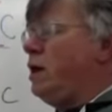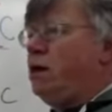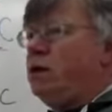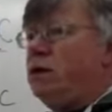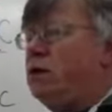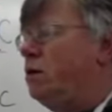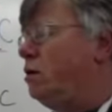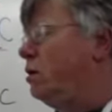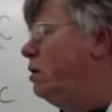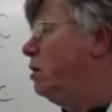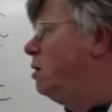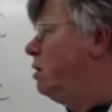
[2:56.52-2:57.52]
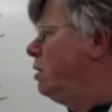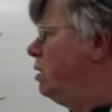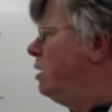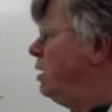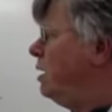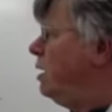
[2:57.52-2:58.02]
be made?
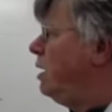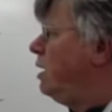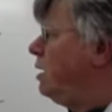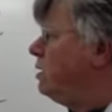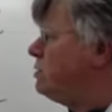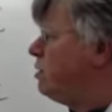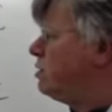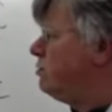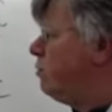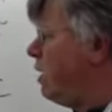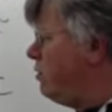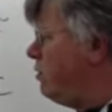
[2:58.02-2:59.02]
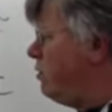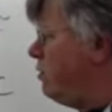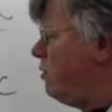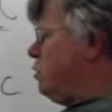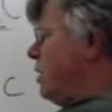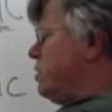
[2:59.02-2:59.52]
And so it's a
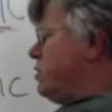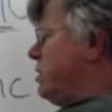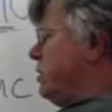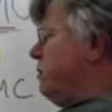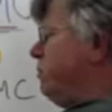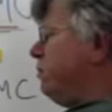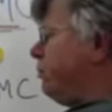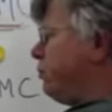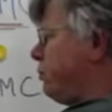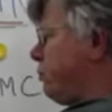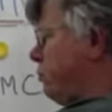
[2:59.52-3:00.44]
rather easy question.